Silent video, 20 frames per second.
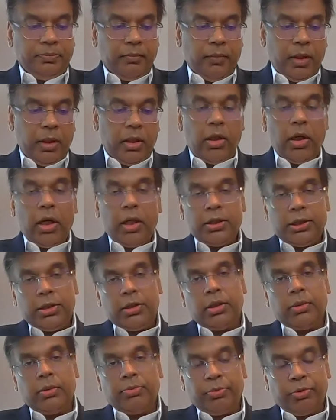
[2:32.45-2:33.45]
The
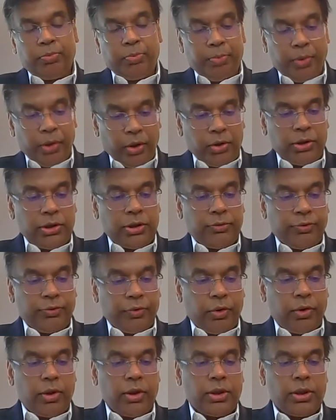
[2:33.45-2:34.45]
logical approach, of
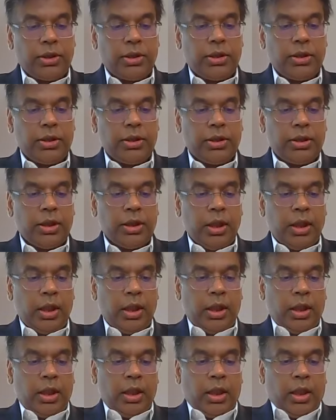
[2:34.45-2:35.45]
course, is
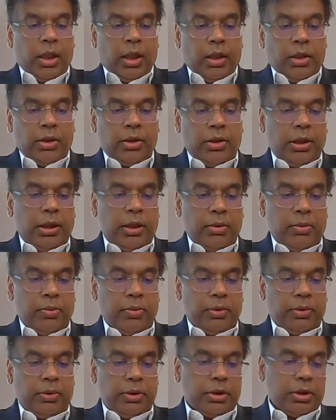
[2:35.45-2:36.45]
to
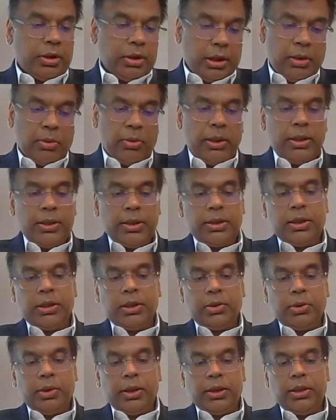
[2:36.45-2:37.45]
deal to deal with the
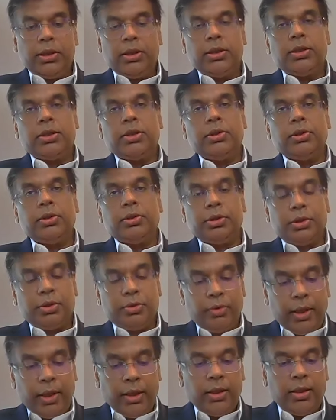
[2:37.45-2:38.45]
situation is to
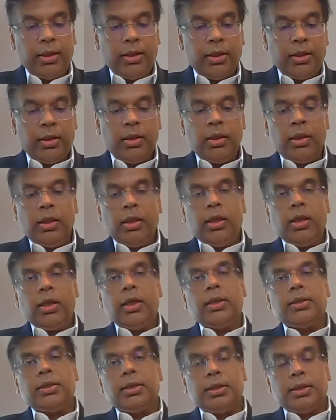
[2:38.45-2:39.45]
strengthen
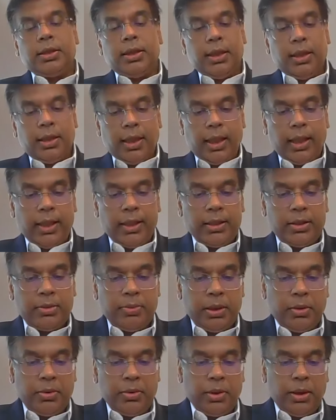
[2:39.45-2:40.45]
existing ties
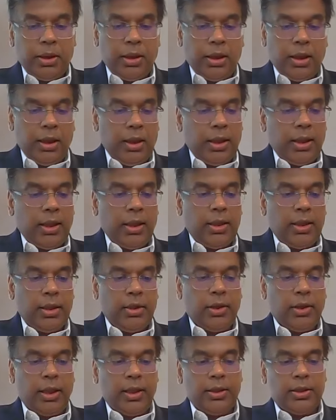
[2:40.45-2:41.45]
between India and the
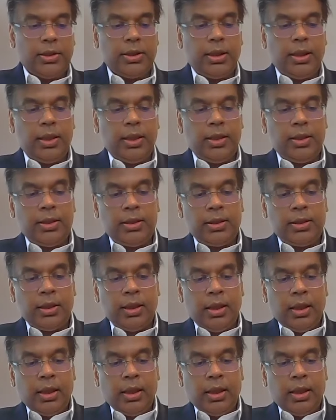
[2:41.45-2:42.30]
United States,